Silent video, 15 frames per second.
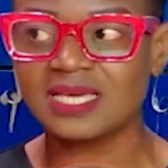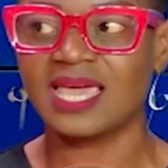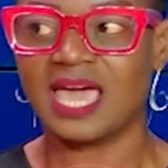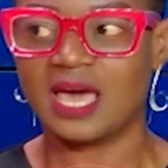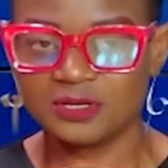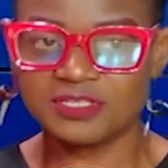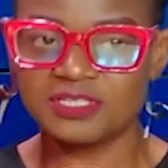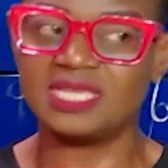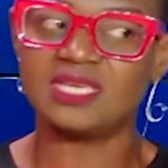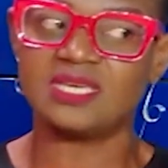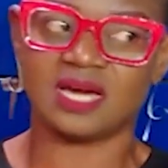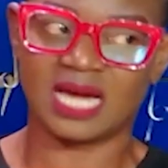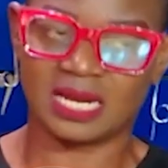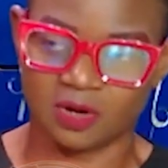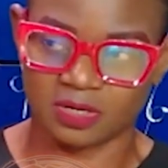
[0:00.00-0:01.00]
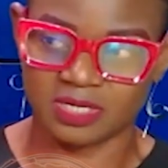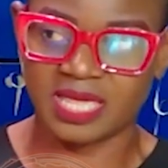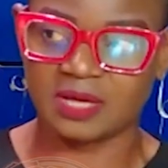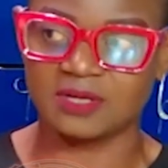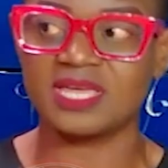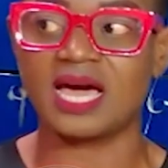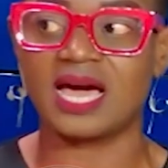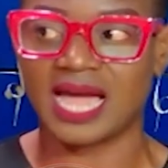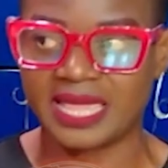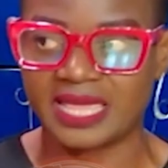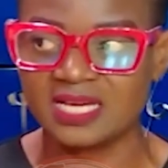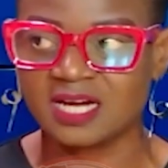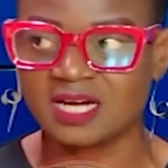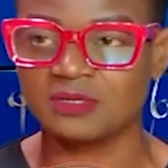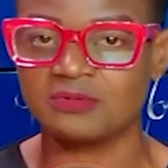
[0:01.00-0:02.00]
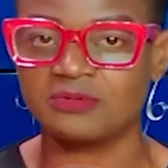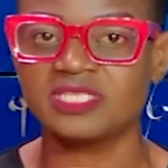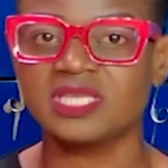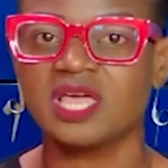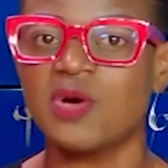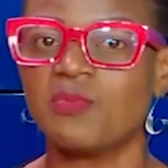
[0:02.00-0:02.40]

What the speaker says: Healthy and unhealthy are high in calories.